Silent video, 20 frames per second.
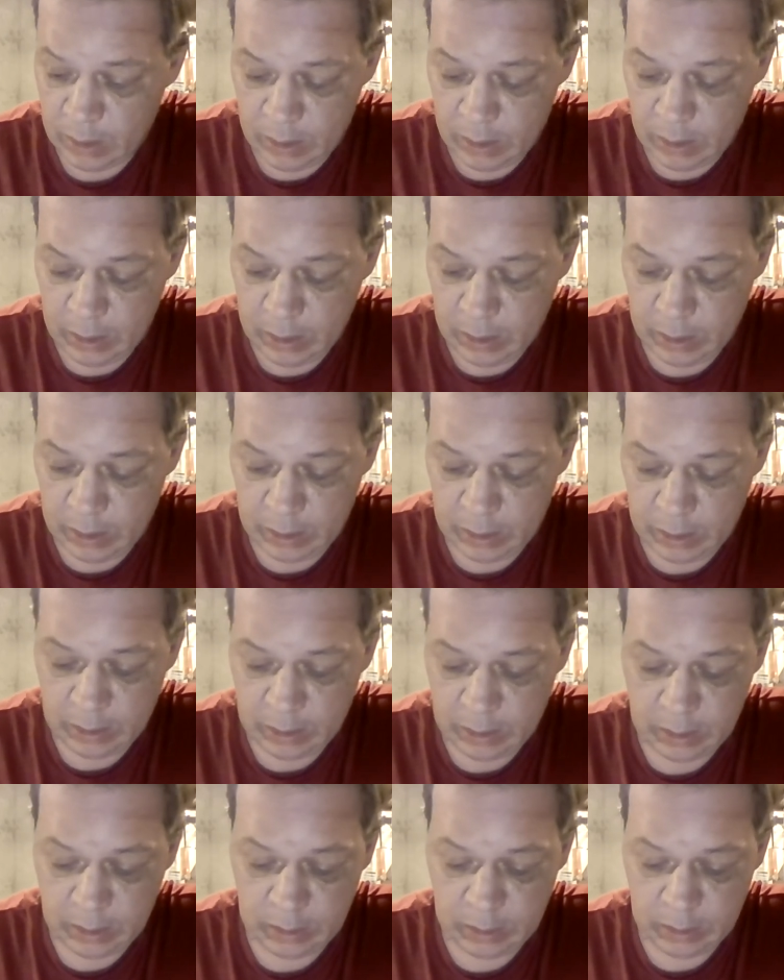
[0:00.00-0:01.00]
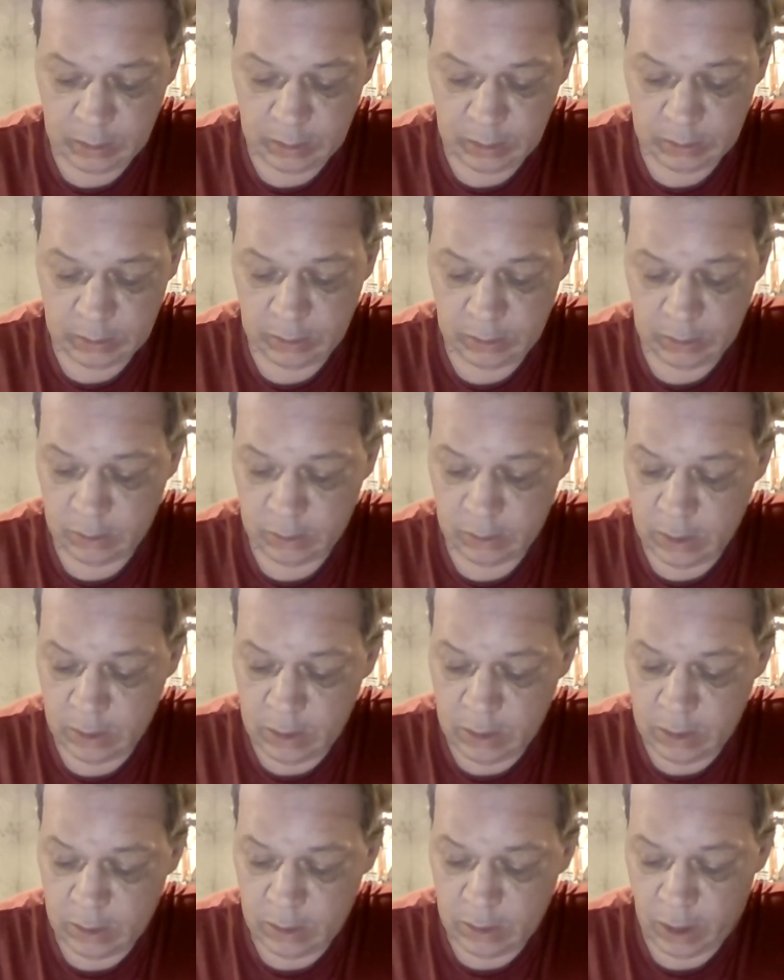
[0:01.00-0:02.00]
And this here.
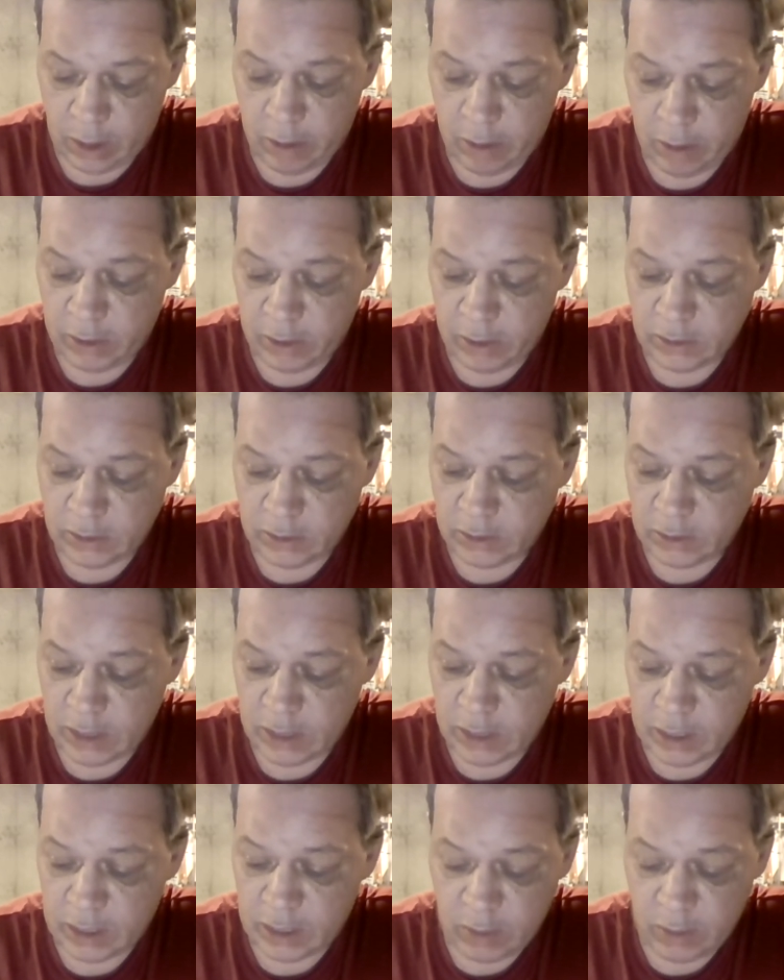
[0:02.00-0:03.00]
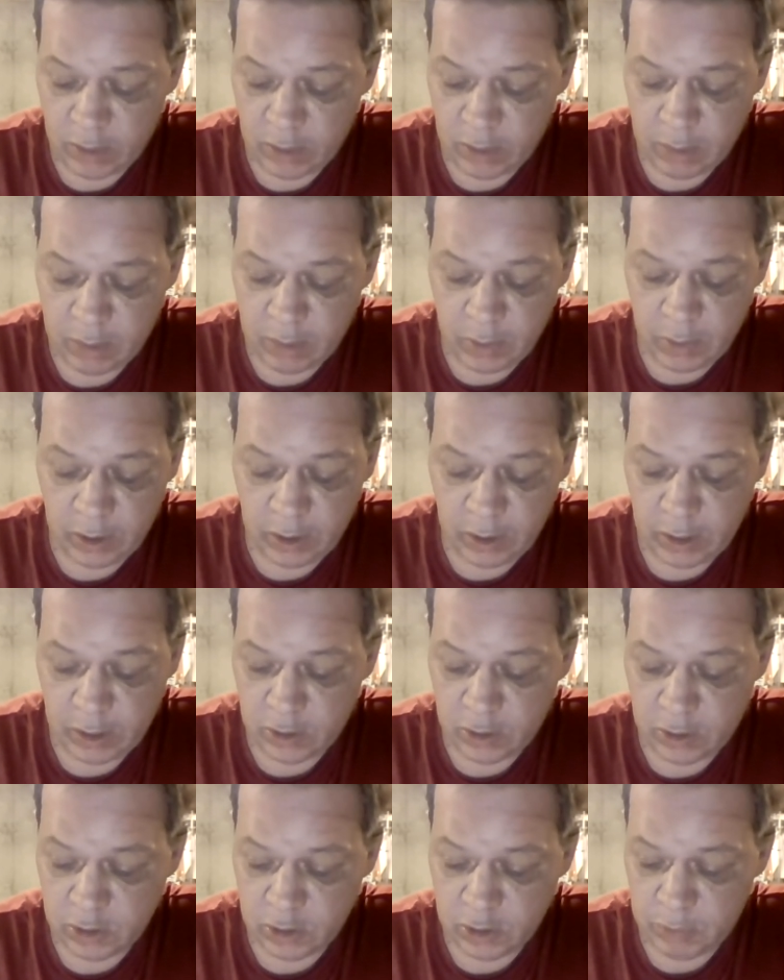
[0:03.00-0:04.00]
The IRS is sending out 9 million
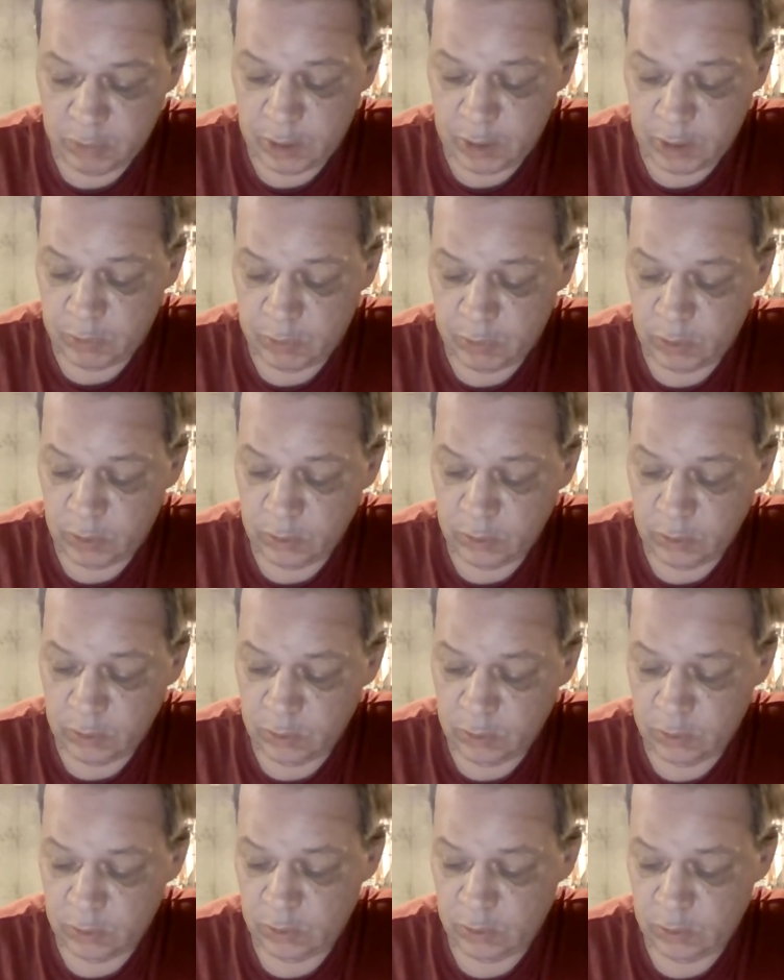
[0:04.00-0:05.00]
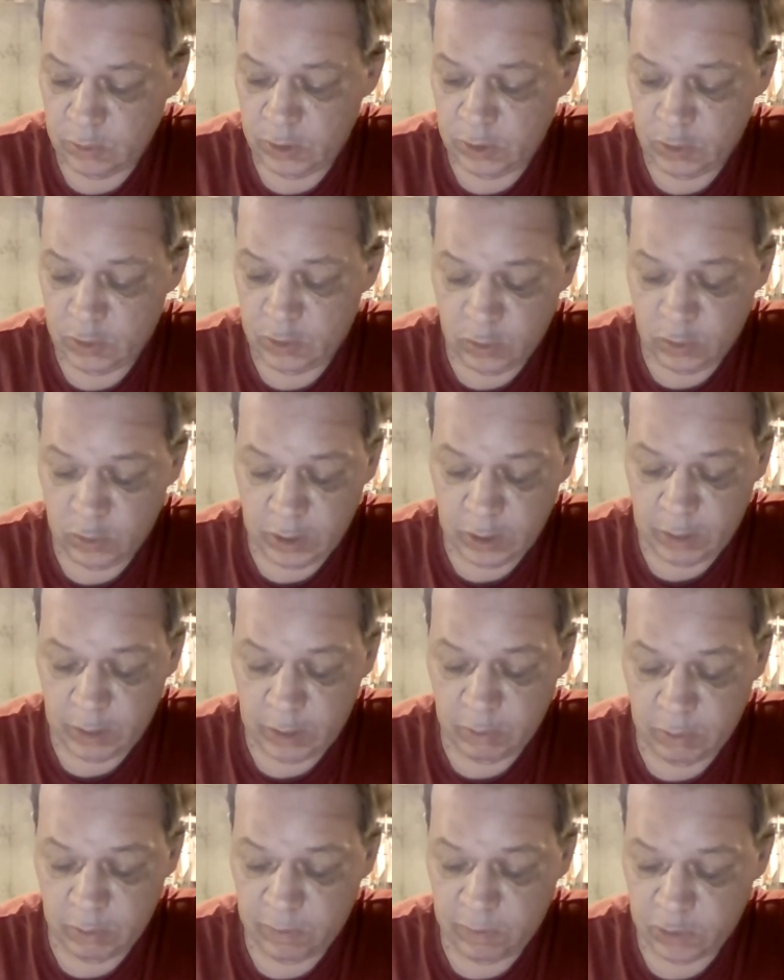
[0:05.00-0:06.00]
letters to people who need to
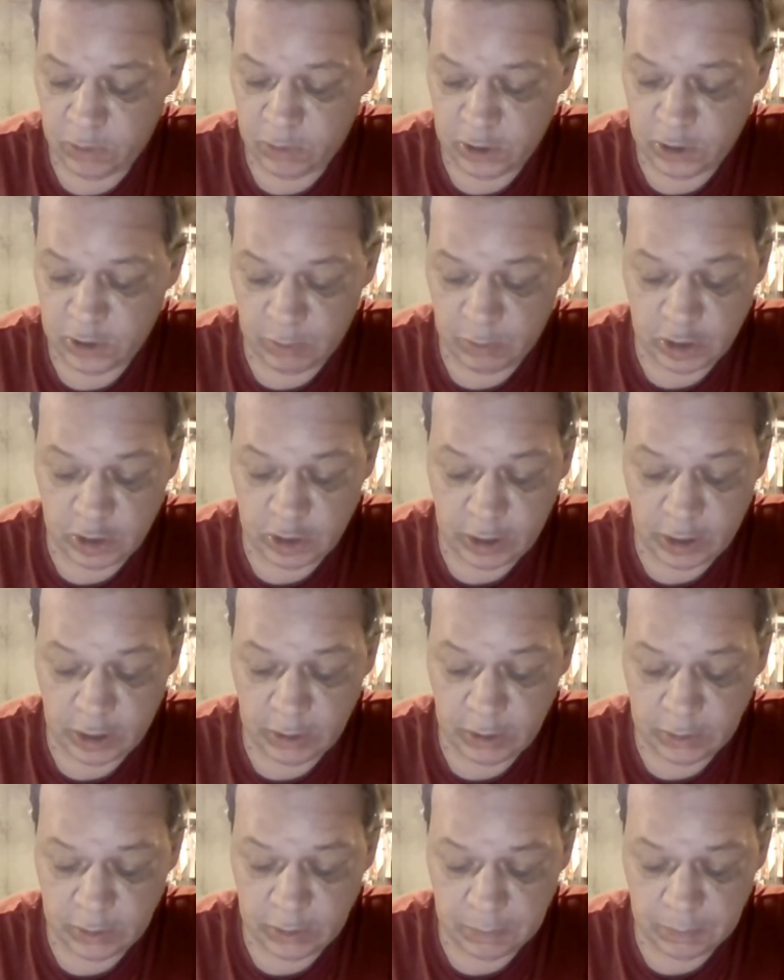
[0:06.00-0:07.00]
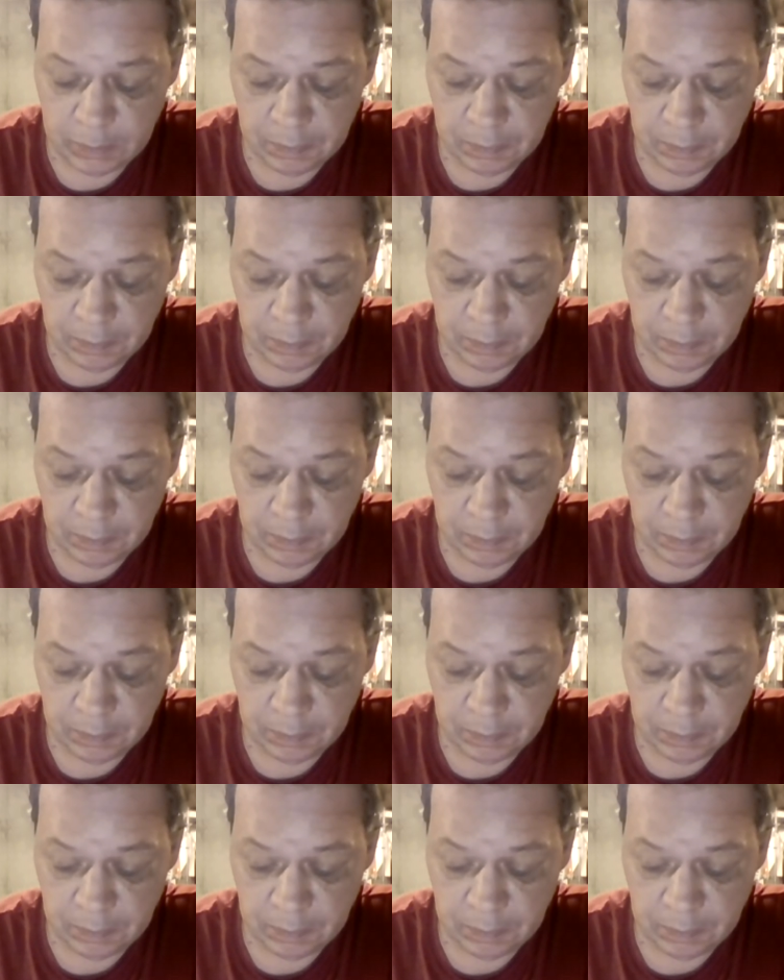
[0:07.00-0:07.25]
claim their first stimulus checks.